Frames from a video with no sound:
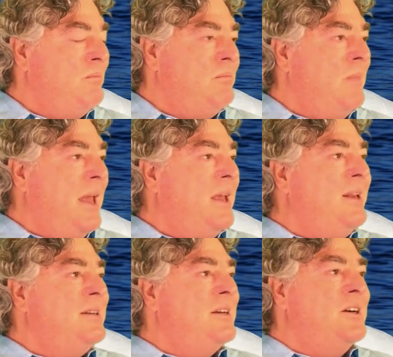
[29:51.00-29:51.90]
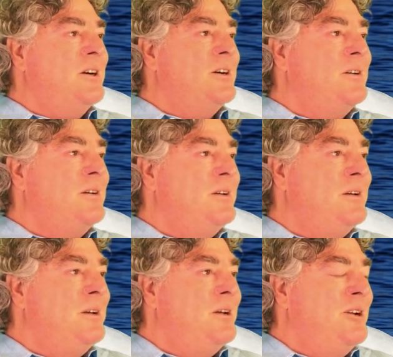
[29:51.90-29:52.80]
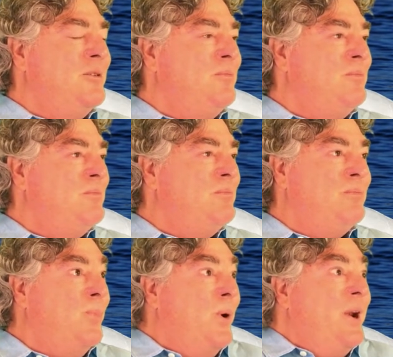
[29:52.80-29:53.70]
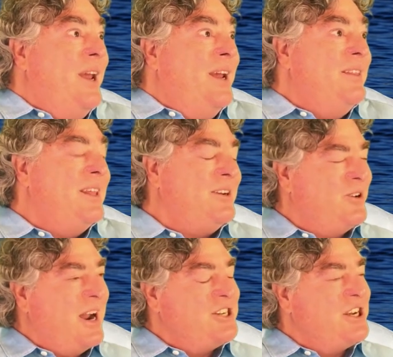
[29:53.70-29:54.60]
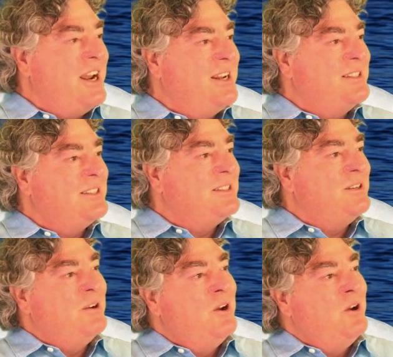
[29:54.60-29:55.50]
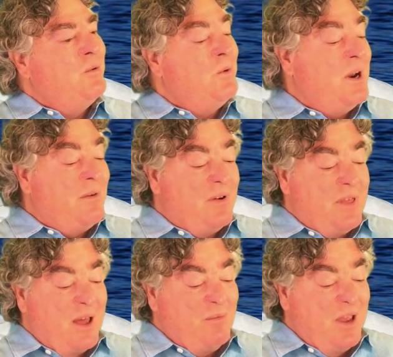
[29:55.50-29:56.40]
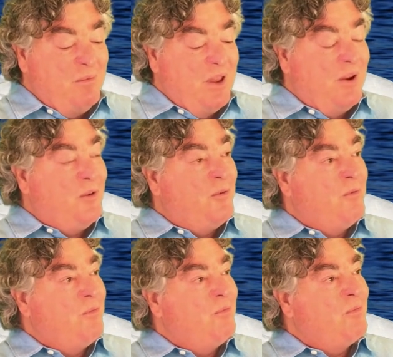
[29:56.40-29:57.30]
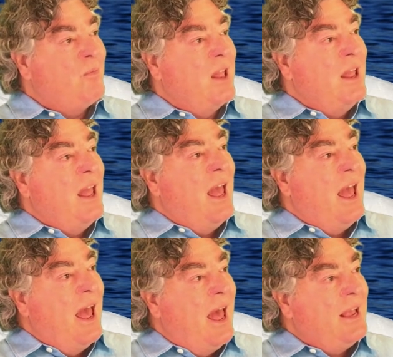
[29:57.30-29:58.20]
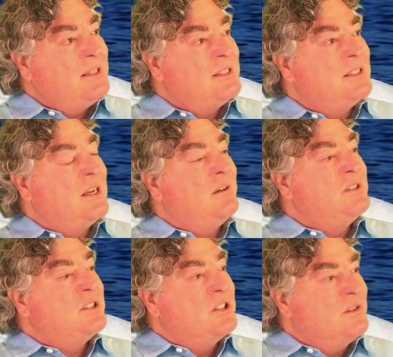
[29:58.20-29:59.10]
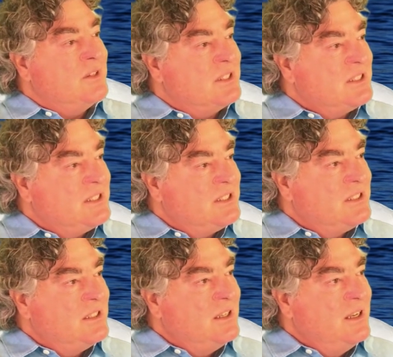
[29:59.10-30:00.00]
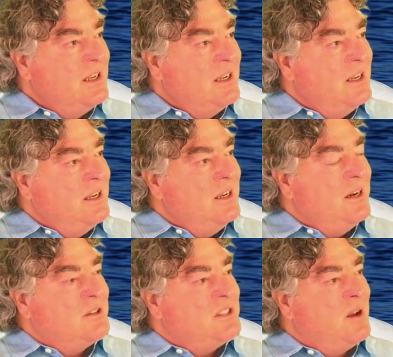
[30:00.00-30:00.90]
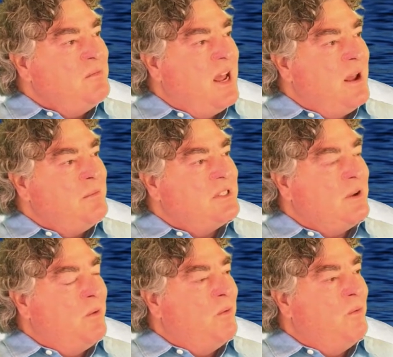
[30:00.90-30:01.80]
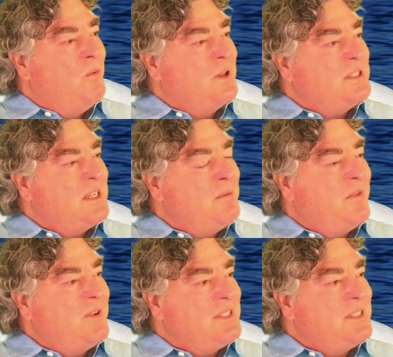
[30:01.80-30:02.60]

making dinner, bringing in the trash cans, whatever that may be. Acts of service. Sometimes what some of